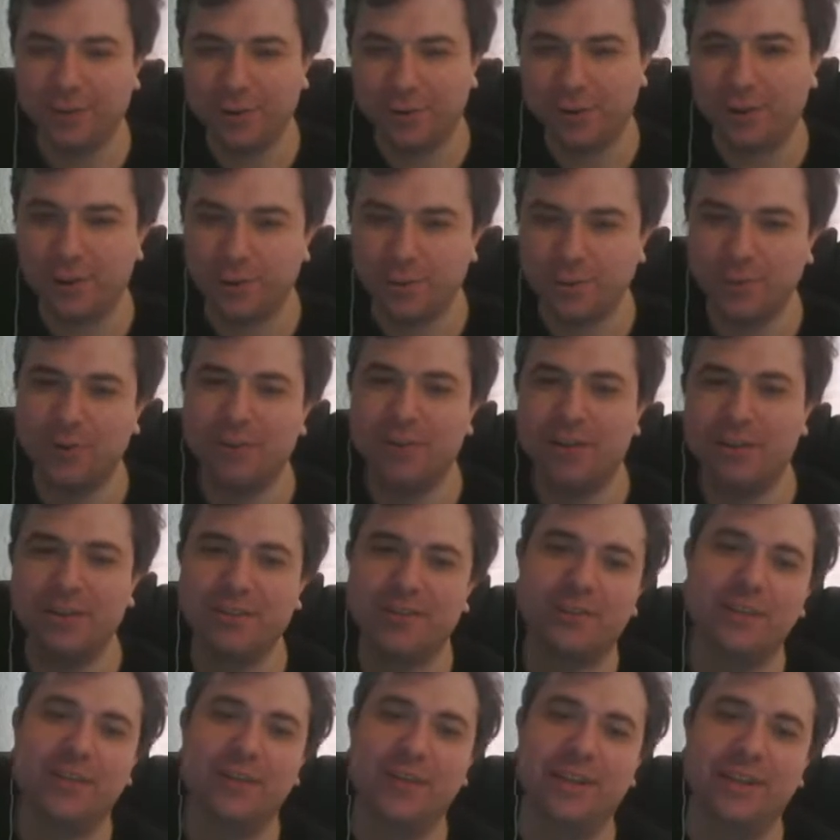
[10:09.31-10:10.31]
orc
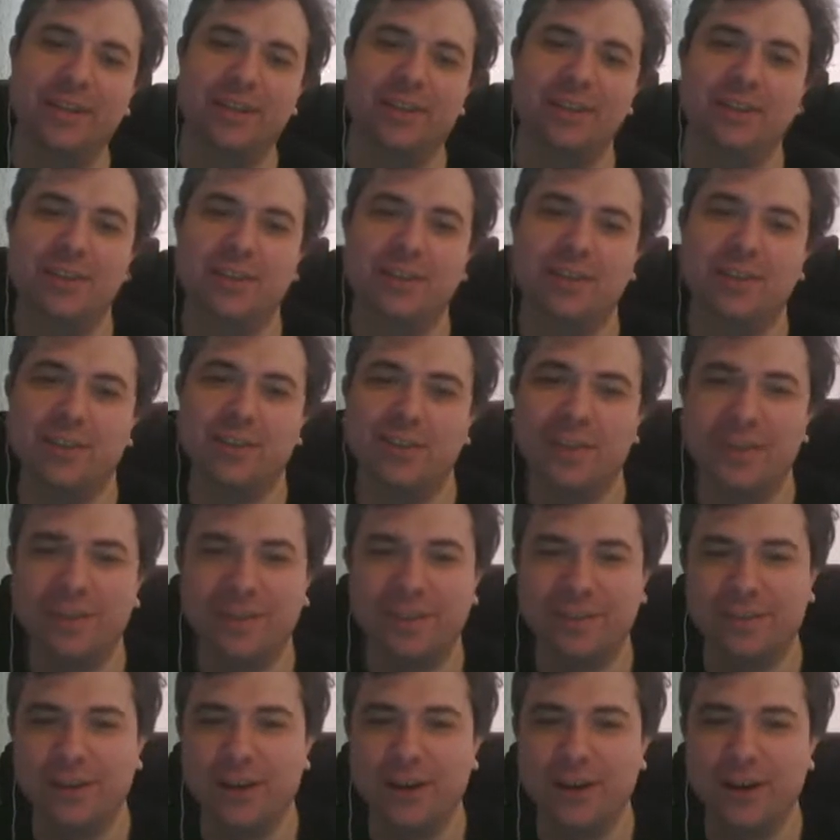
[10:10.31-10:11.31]
boys doing
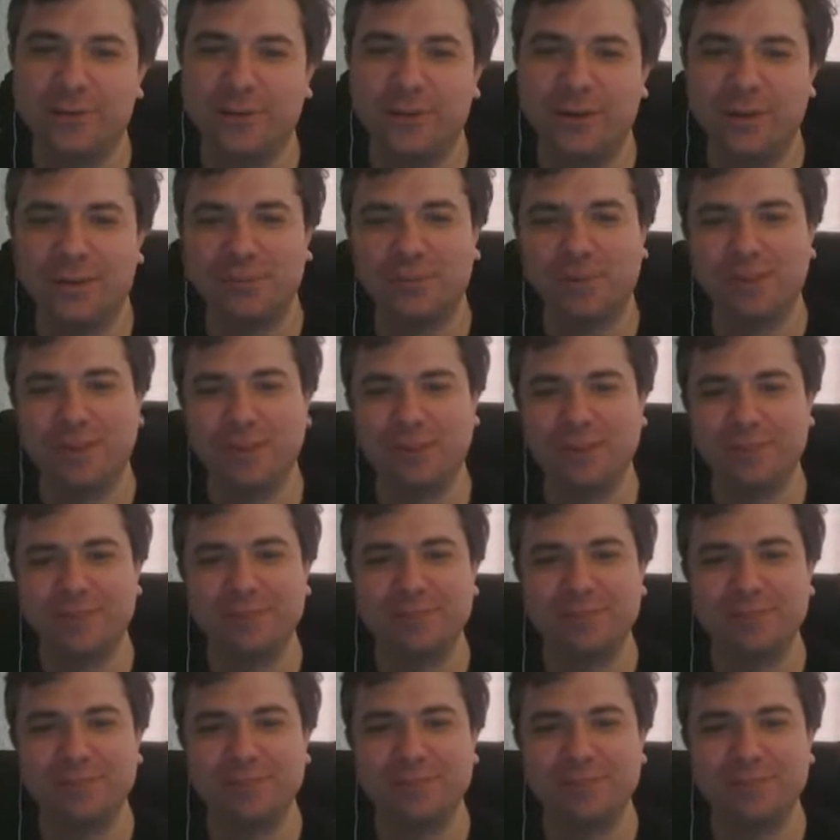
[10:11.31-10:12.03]
the stuff, I suppose.